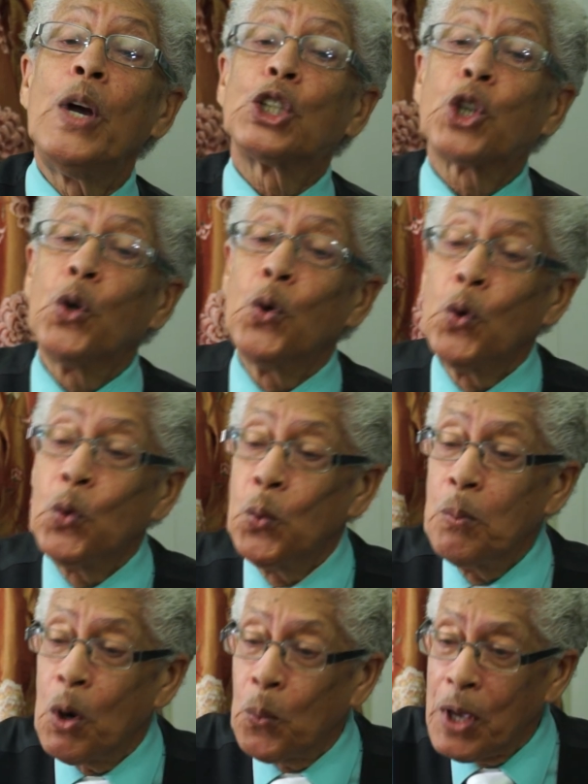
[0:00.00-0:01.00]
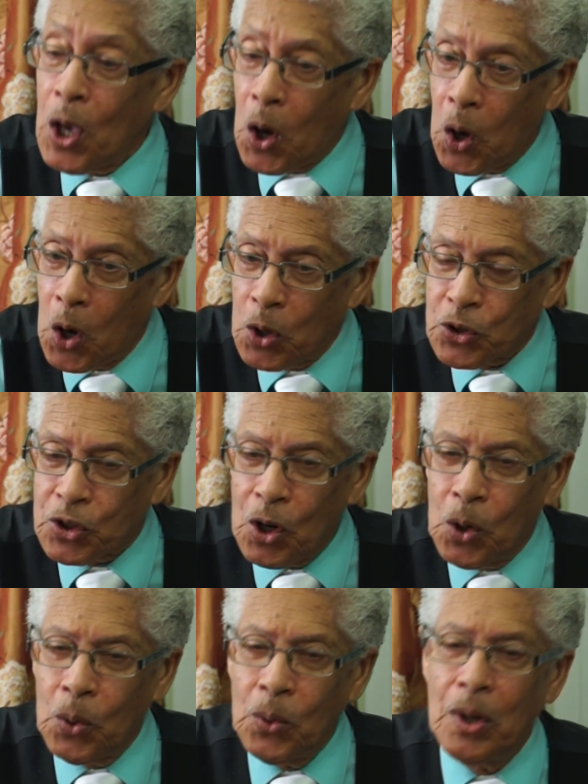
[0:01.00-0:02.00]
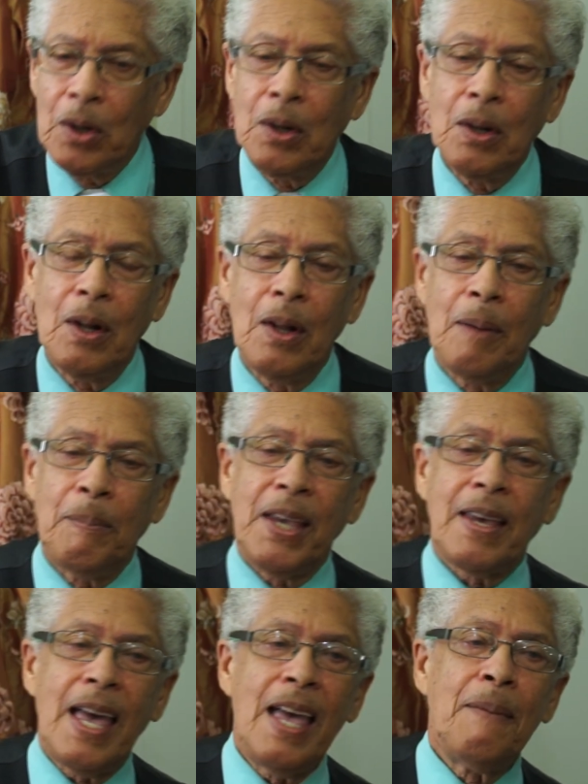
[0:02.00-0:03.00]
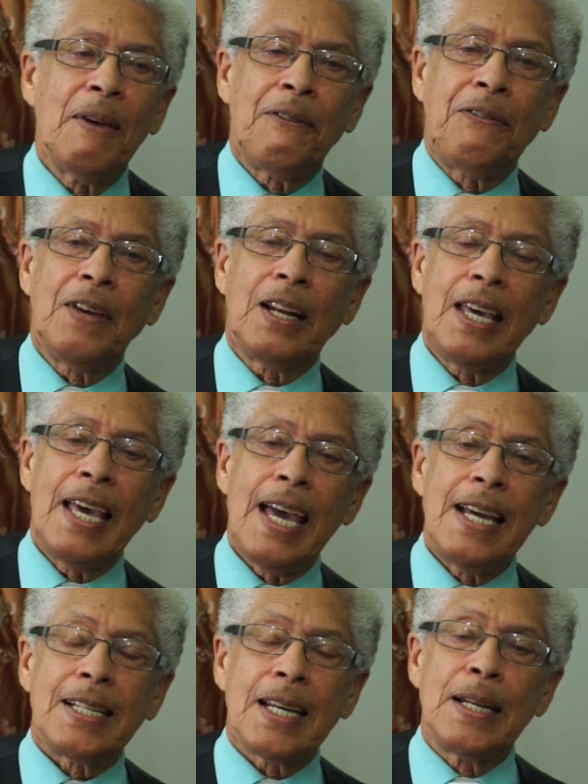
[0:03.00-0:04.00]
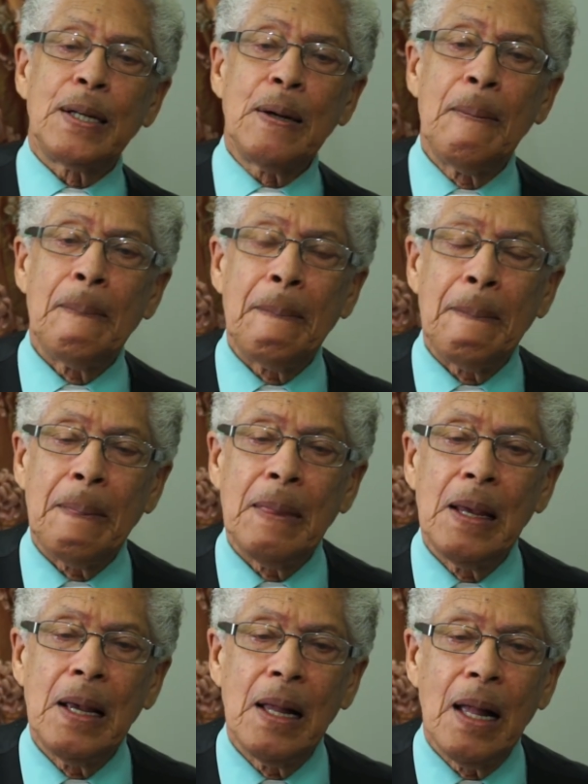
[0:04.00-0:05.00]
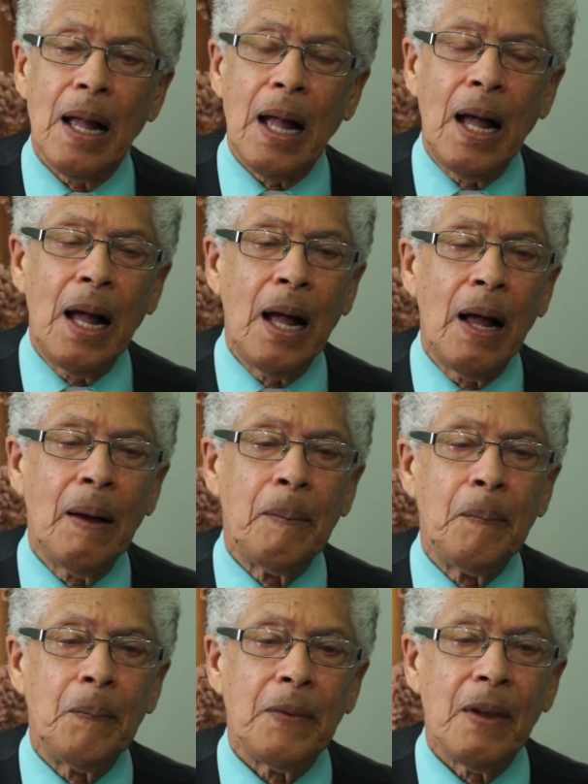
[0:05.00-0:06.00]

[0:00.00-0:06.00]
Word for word: with whom we also became affiliated mm. um,